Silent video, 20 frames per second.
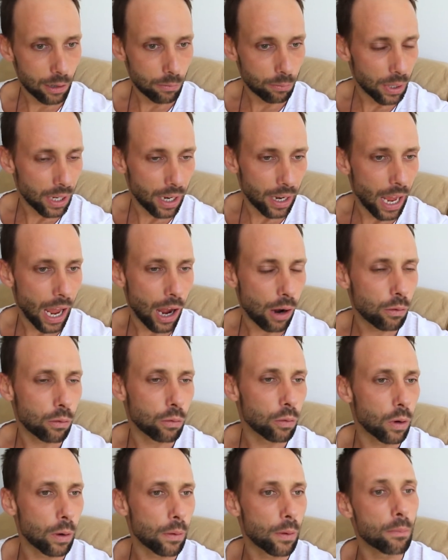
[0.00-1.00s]
But
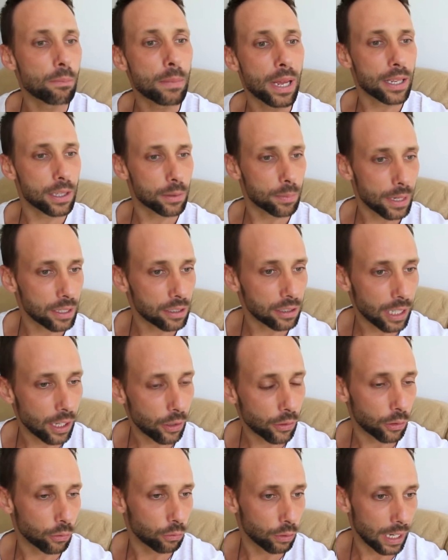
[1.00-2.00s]
how men's mental
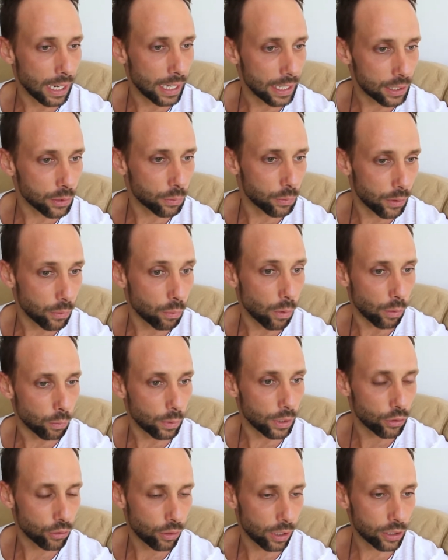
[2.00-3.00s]
health relates with what
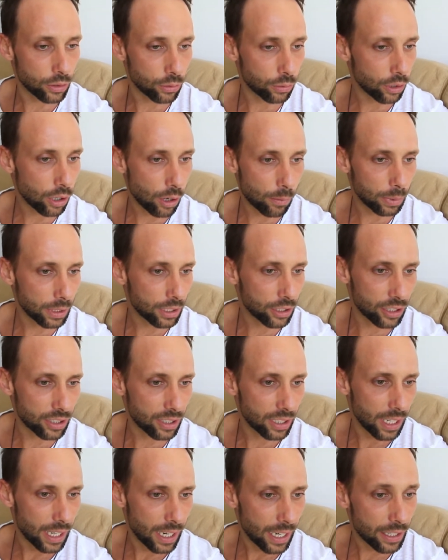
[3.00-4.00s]
we're trying to accomplish
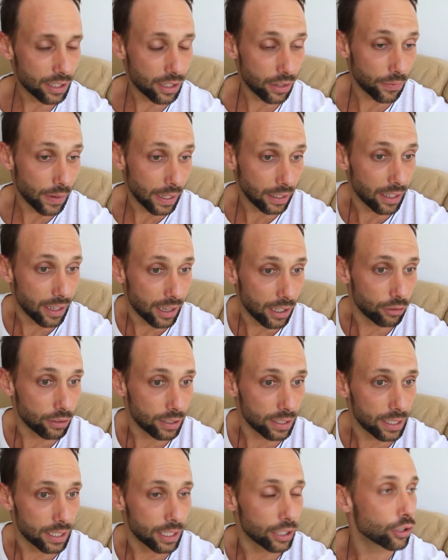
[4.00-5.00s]
is the fact that there
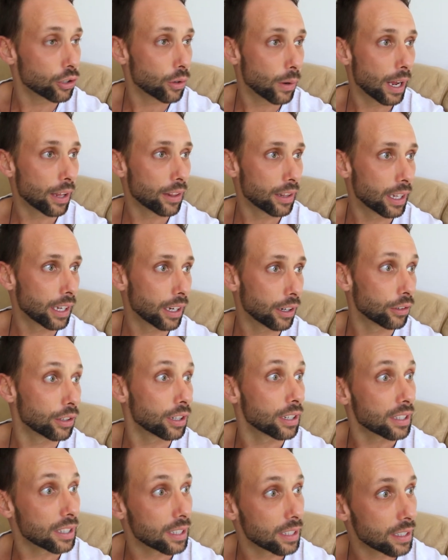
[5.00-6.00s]
is an issue out there
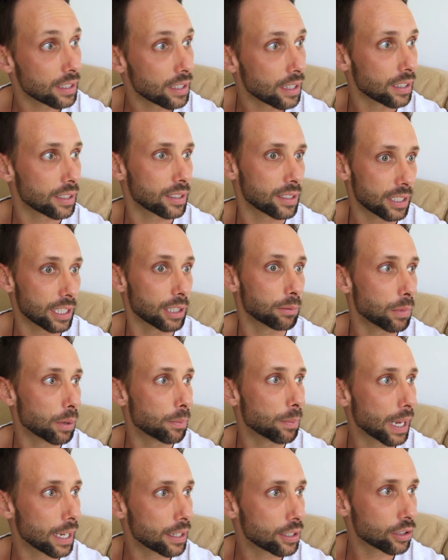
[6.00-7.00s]
and a stigma
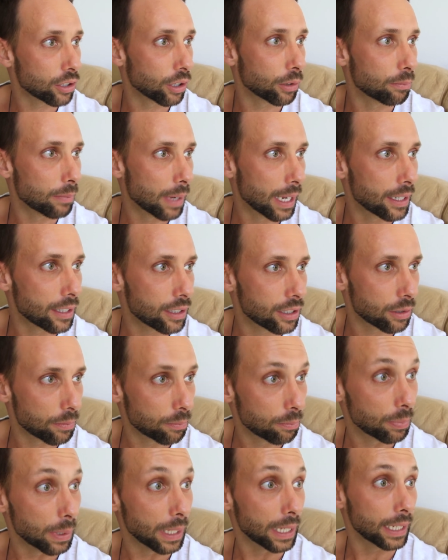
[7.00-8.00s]
based on men
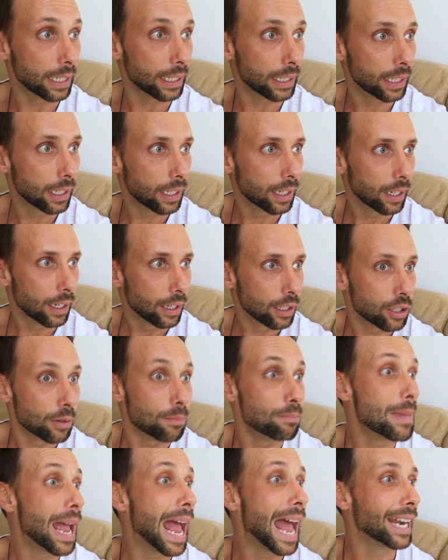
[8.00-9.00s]
to
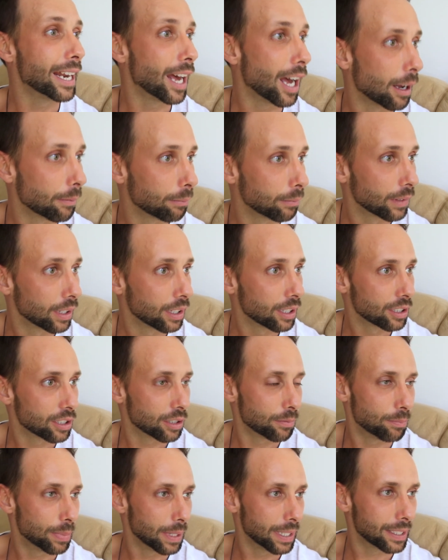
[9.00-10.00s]
man up,
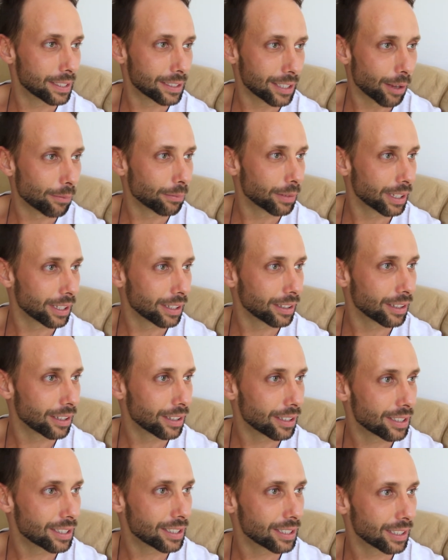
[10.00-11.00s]
to be something
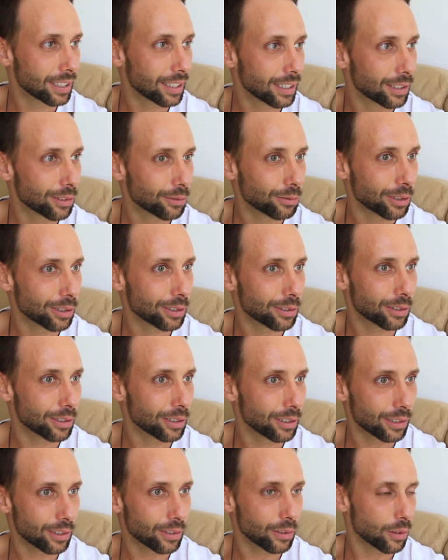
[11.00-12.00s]
that
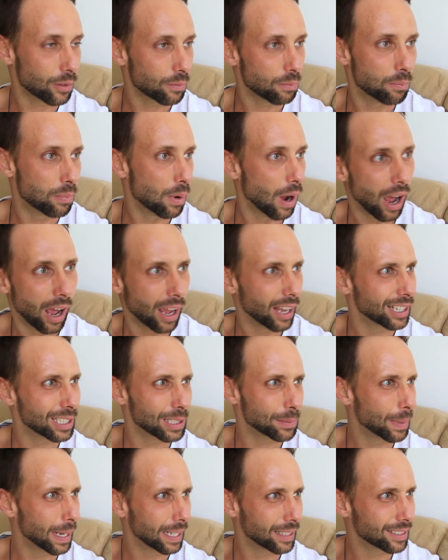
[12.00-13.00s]
we're
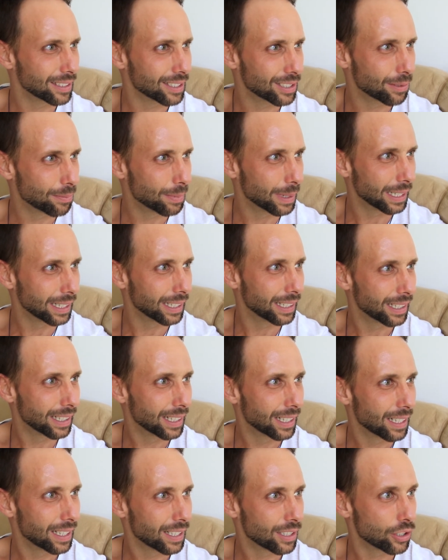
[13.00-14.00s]
expected to be.
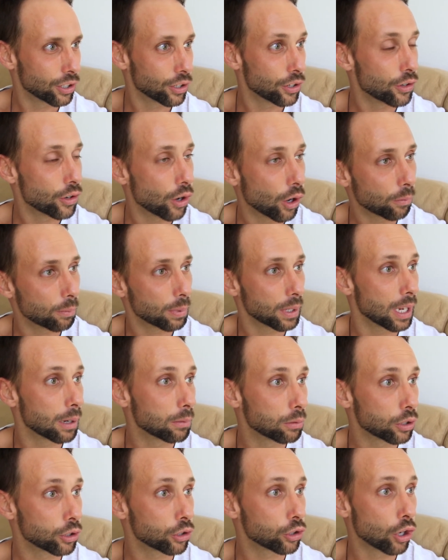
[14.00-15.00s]
To not be
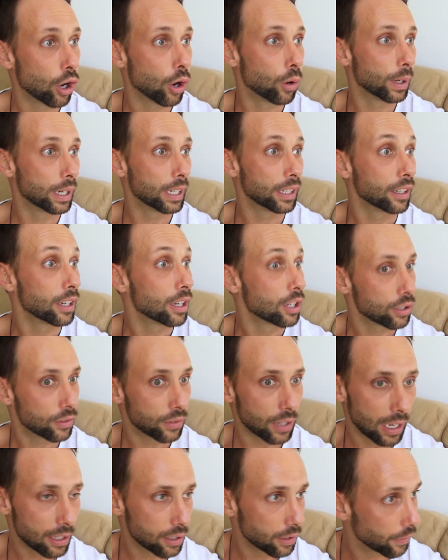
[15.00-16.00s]
able to show any
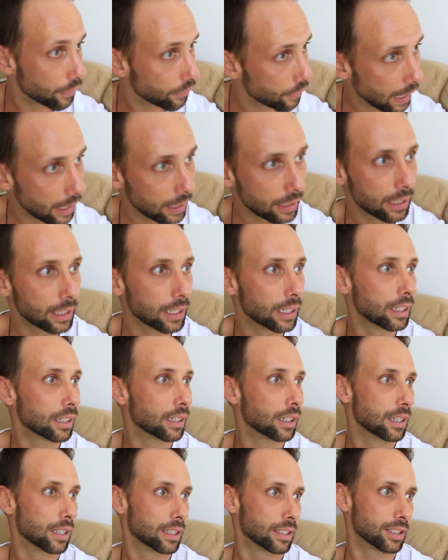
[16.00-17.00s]
signs of failure,
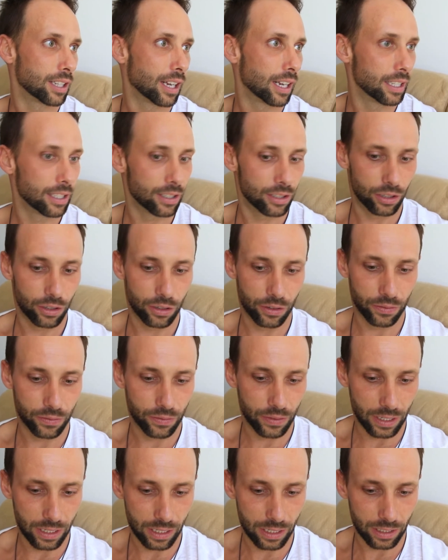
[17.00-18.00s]
signs of
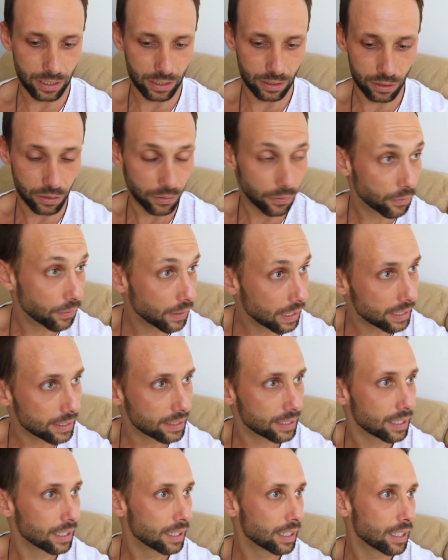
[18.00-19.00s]

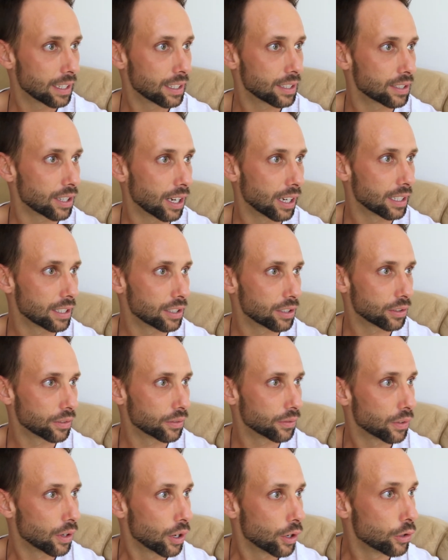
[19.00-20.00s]
defeat, signs
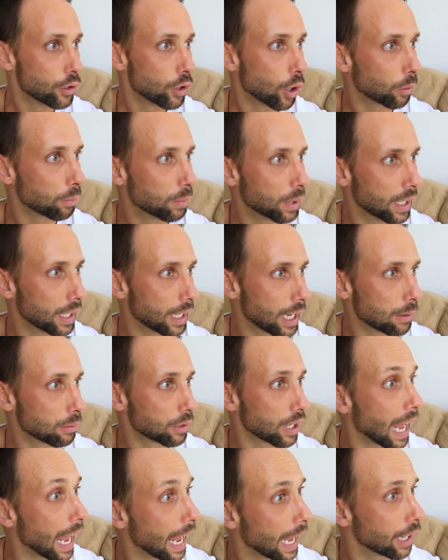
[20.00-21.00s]
of not being able
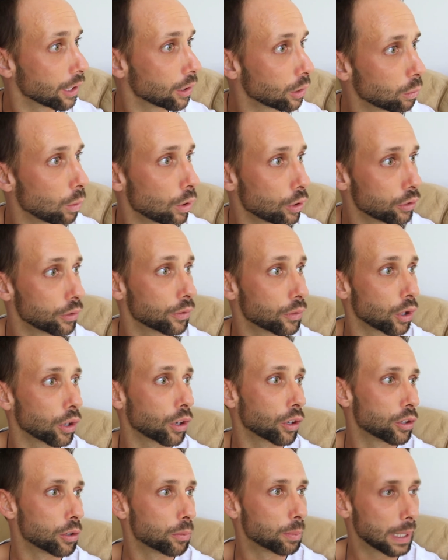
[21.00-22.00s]
to handle what you've got
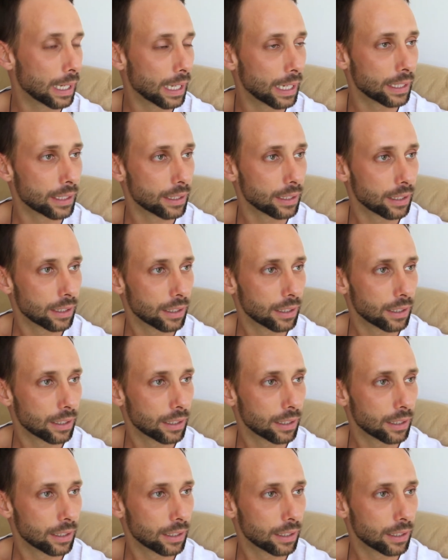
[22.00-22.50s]
on your plate.